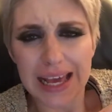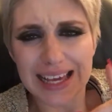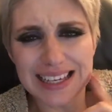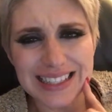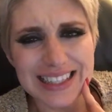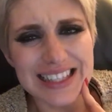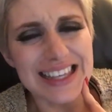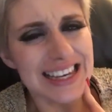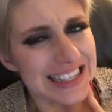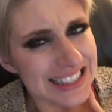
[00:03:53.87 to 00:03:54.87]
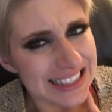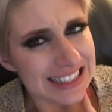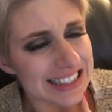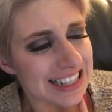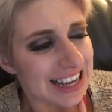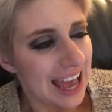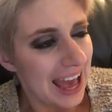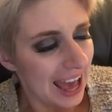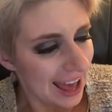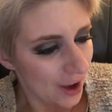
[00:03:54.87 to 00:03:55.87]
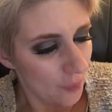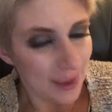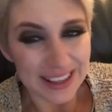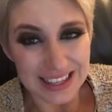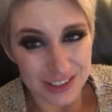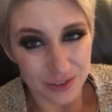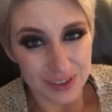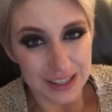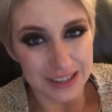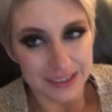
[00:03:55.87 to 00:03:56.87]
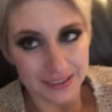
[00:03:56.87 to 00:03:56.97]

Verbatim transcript: is this how my kids are feeling?